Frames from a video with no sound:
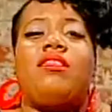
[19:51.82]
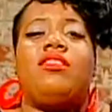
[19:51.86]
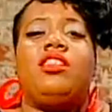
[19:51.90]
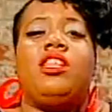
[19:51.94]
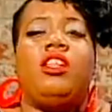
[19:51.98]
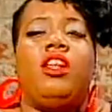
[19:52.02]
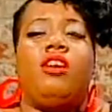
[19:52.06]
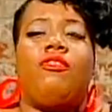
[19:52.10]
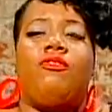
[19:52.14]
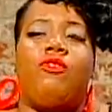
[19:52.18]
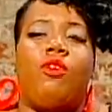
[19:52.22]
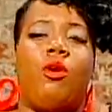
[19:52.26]
we have
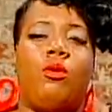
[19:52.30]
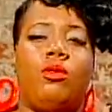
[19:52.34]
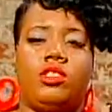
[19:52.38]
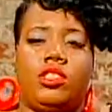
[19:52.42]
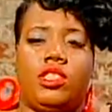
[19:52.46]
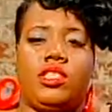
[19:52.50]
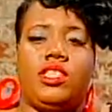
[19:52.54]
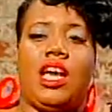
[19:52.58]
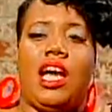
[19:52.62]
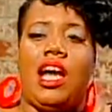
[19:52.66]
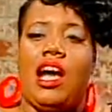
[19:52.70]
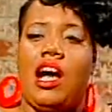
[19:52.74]
to look
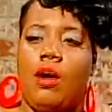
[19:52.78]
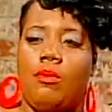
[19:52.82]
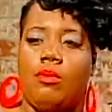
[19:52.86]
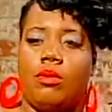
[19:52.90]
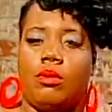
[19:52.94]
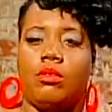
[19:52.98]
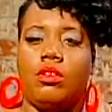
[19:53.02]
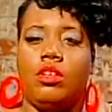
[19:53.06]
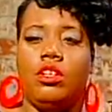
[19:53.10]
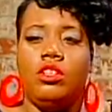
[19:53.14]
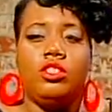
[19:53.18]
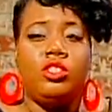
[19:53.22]
forward to your
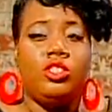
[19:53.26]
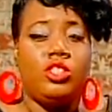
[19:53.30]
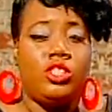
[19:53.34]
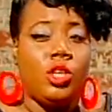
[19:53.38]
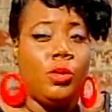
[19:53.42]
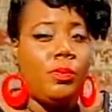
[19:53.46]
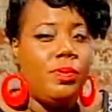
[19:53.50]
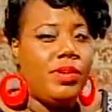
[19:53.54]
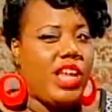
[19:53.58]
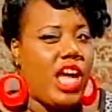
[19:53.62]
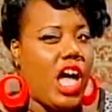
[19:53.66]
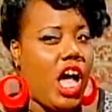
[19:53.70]
album?
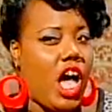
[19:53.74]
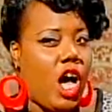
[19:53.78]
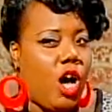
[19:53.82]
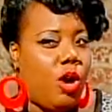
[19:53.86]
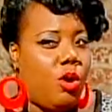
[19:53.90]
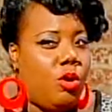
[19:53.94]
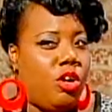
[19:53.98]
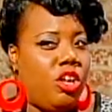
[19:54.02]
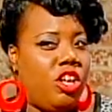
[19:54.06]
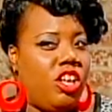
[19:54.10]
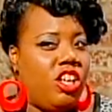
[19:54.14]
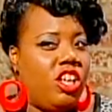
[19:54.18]
Stupid
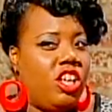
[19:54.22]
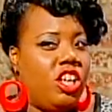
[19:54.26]
hoe?